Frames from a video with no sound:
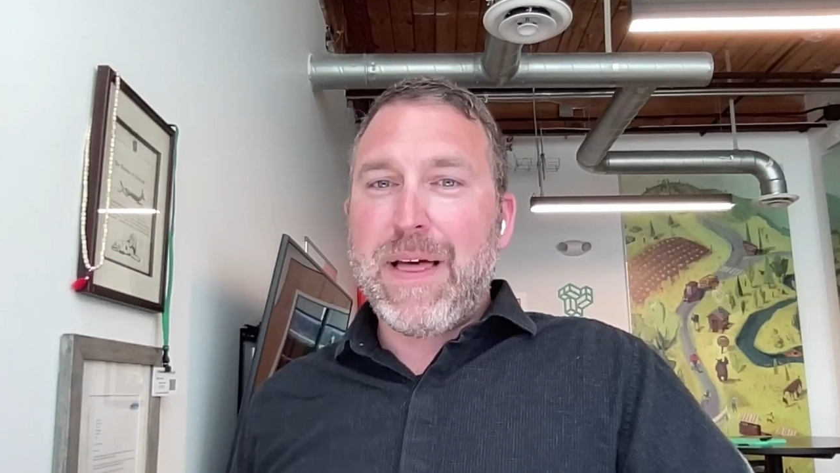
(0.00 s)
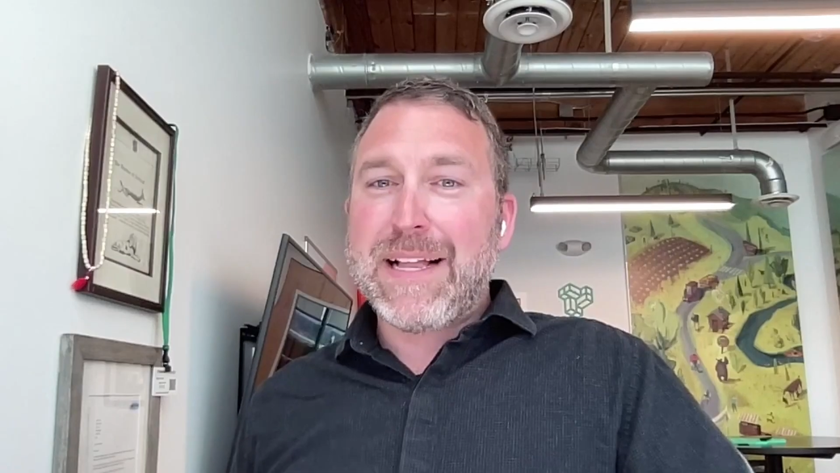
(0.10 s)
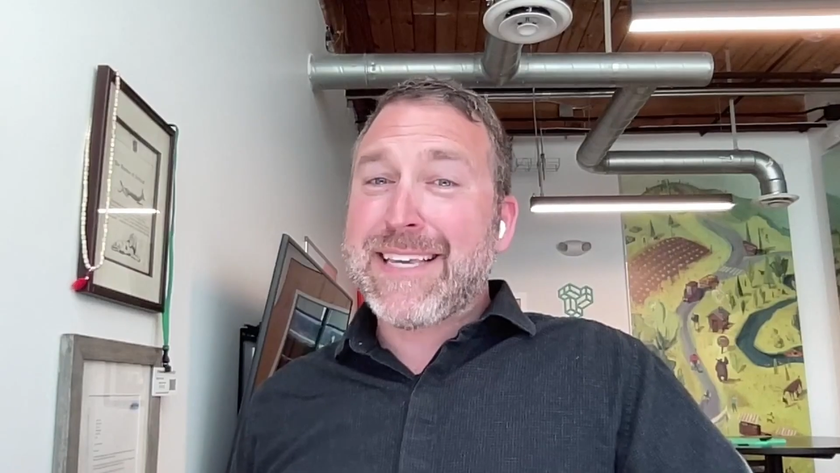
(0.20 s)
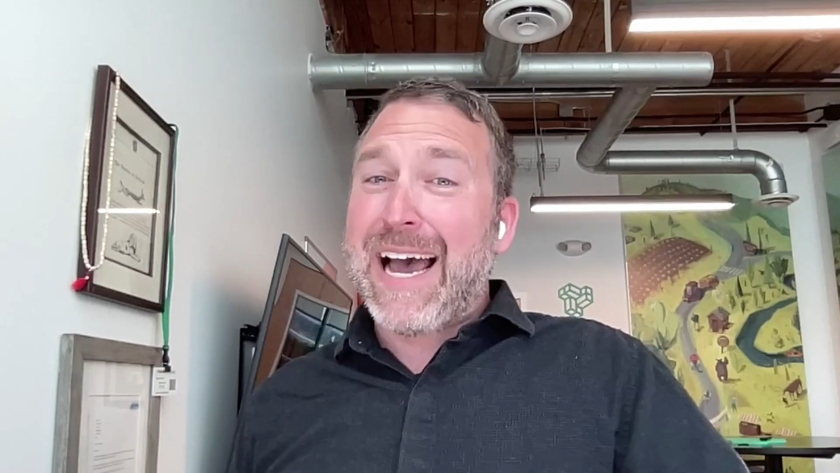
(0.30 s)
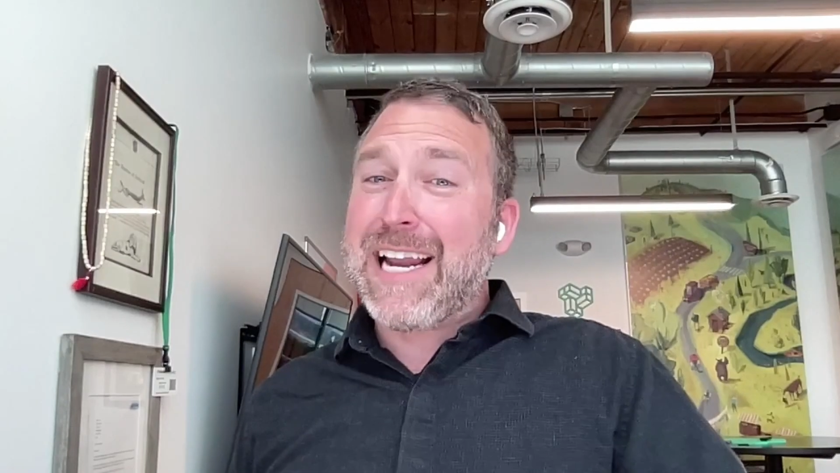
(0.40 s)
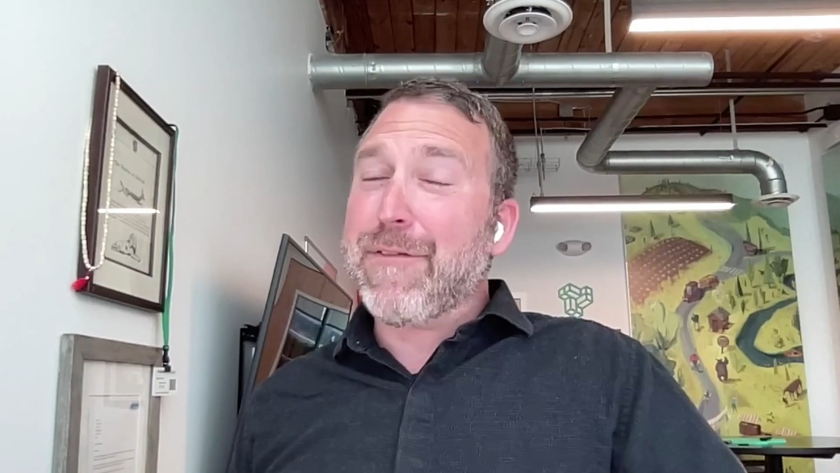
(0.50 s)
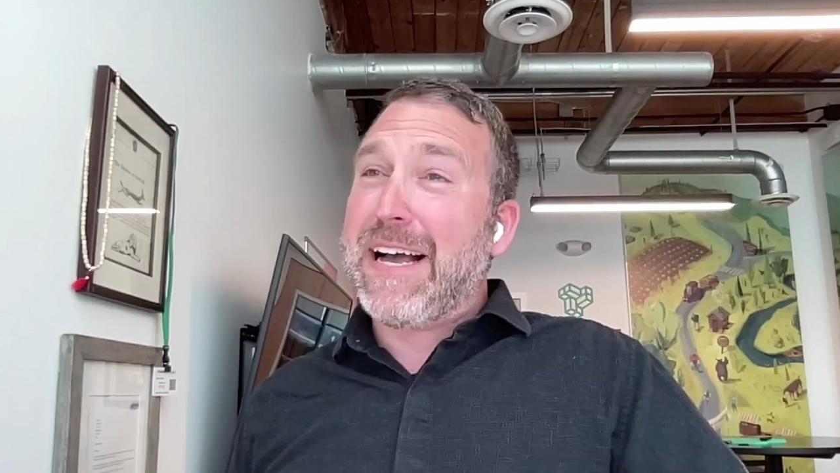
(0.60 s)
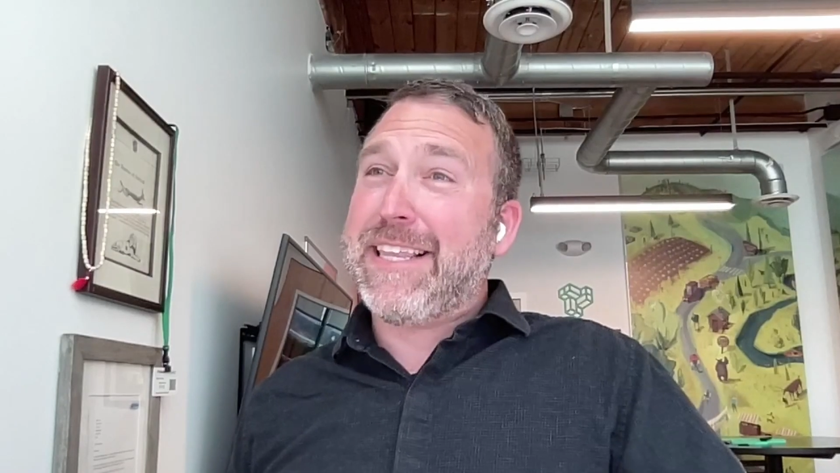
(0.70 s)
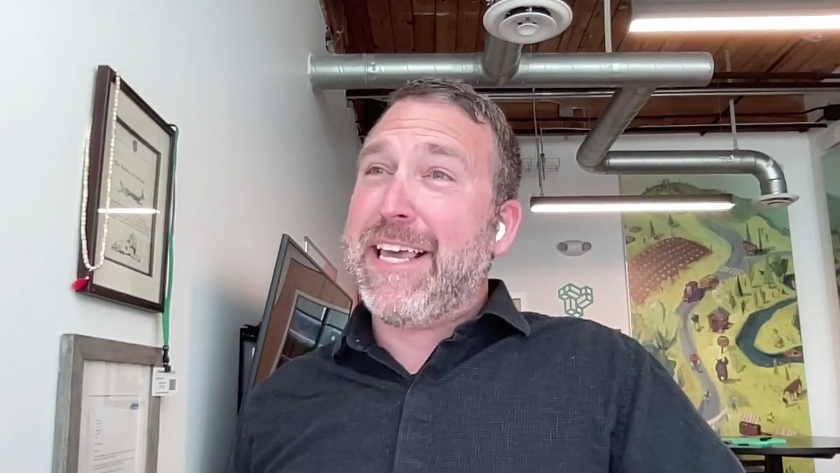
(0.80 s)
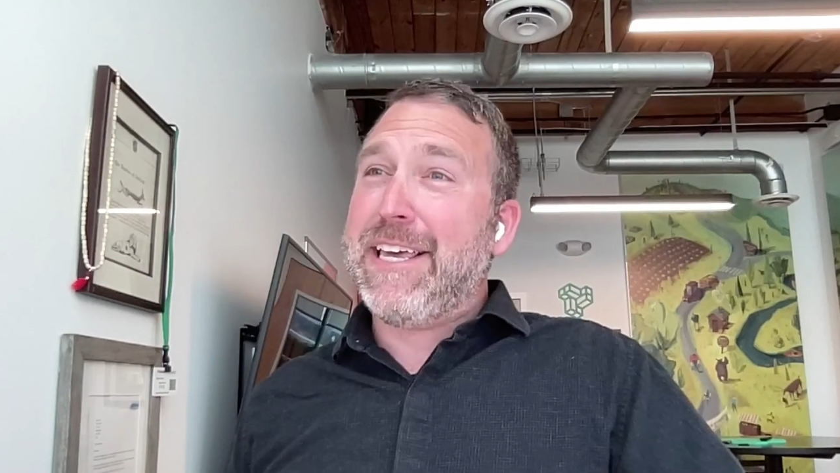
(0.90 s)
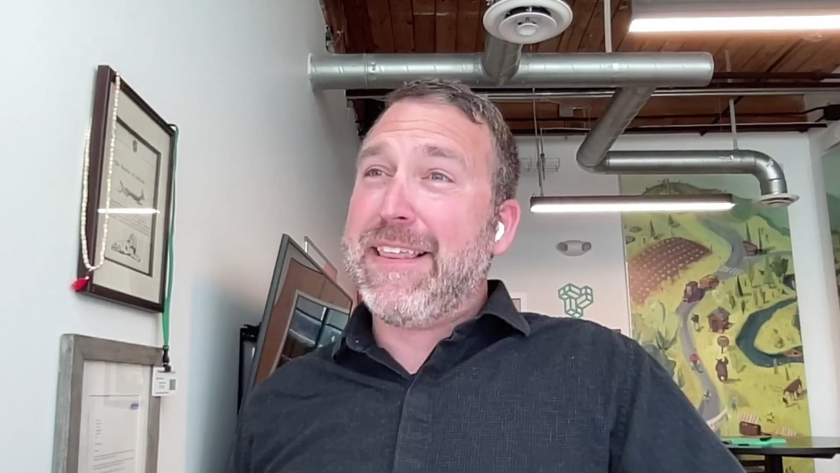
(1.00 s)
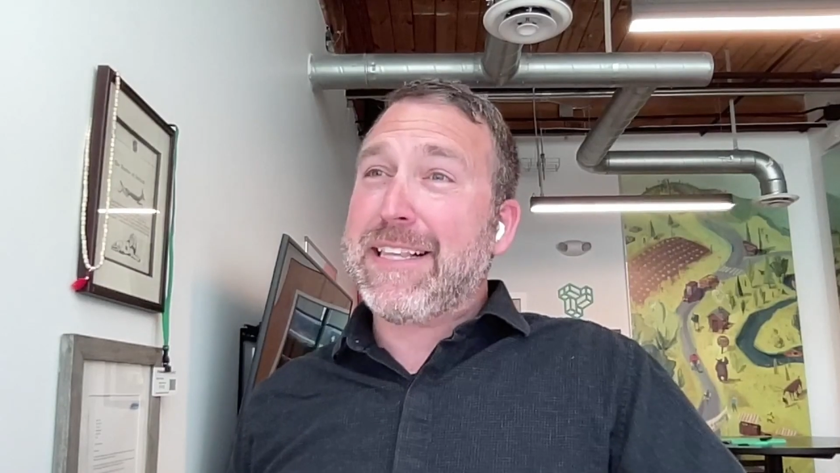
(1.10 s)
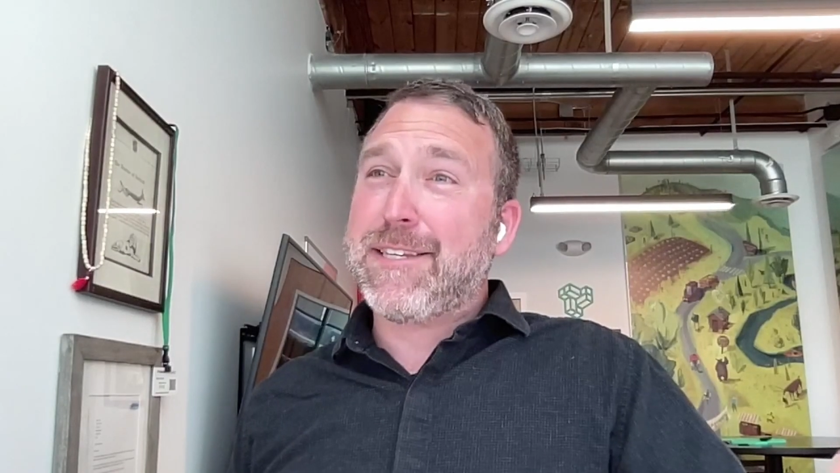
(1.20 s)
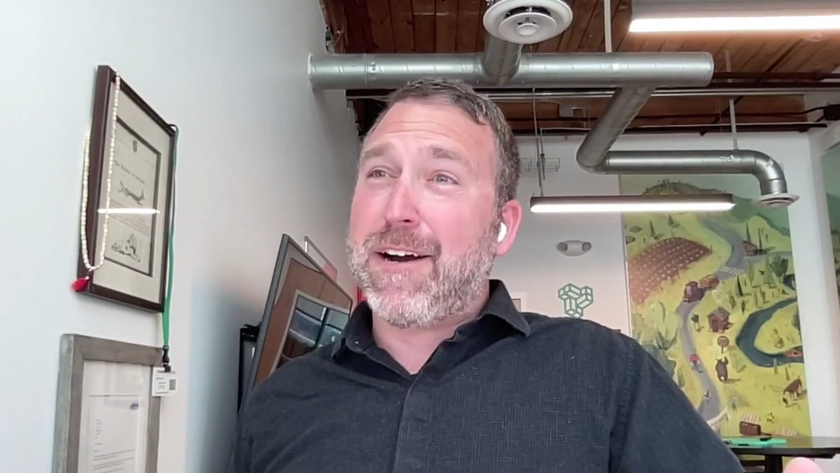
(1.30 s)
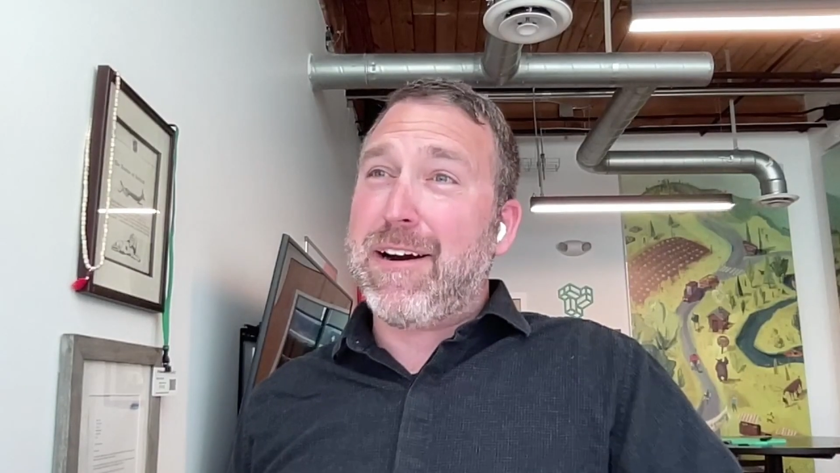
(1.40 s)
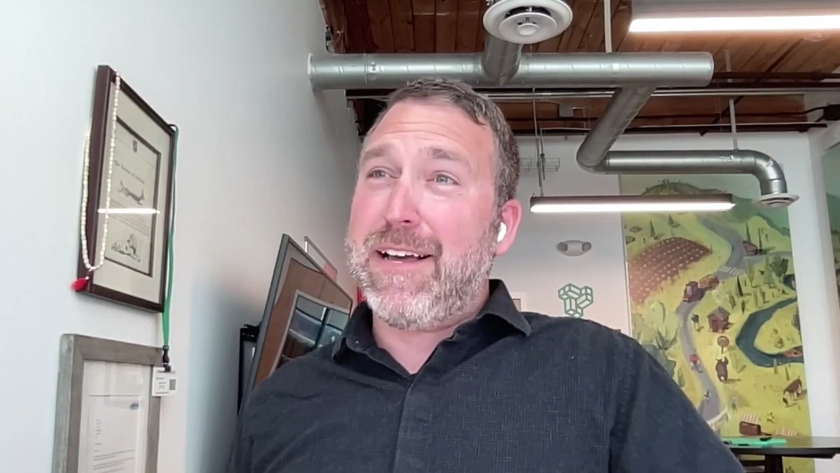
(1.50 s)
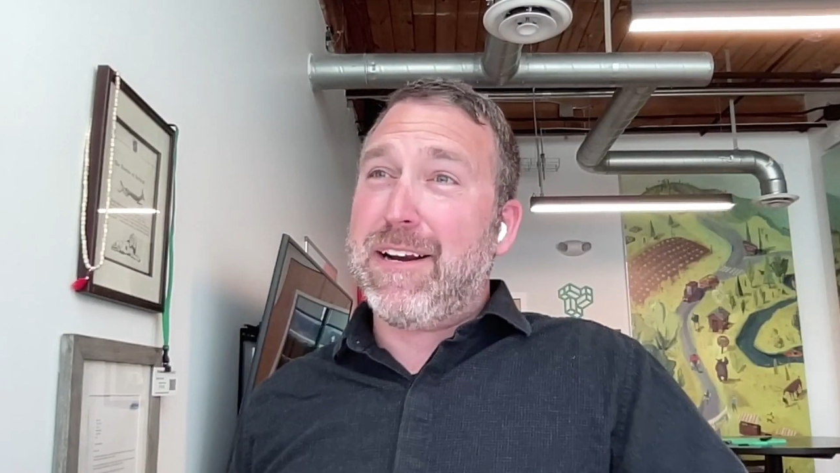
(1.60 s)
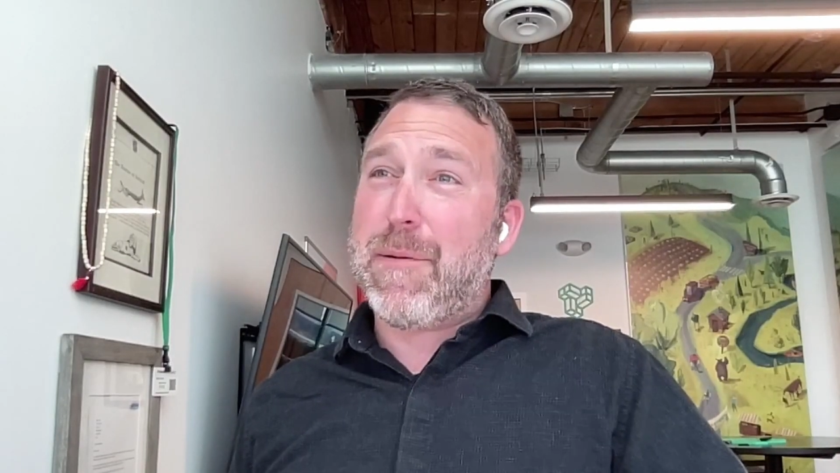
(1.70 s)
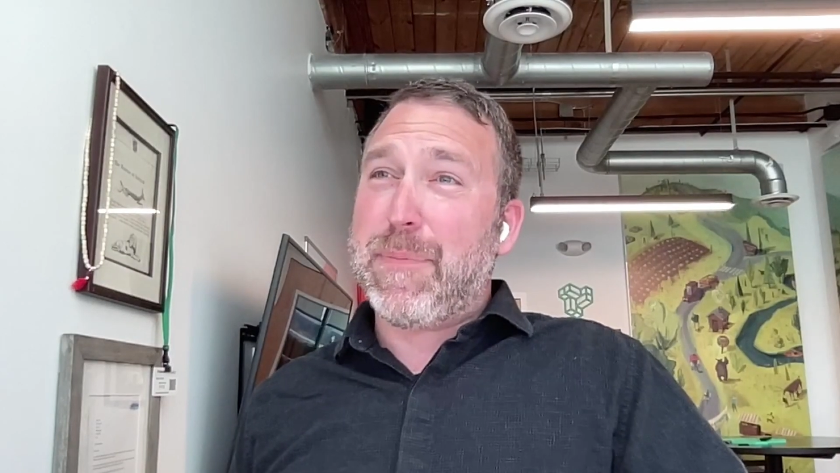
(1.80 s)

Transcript: Well, that's kind of like sorry to interrupt,